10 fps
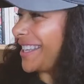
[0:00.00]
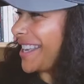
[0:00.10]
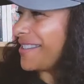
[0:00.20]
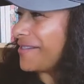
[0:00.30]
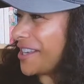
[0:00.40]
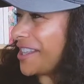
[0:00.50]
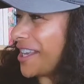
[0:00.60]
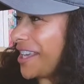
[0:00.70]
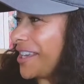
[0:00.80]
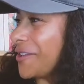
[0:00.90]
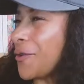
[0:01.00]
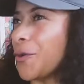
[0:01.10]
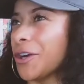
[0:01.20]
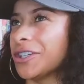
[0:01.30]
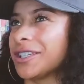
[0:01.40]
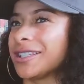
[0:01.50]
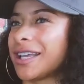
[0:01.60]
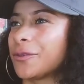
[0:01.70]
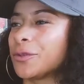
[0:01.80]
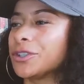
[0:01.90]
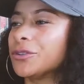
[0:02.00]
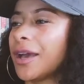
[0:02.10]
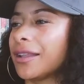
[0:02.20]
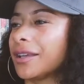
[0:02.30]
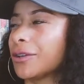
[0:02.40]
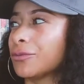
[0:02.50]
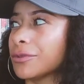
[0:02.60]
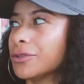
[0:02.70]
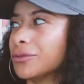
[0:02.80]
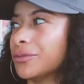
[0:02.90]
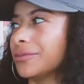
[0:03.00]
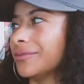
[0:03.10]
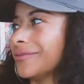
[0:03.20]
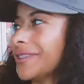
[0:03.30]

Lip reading: Envy thing, or just like, well, you had like a room.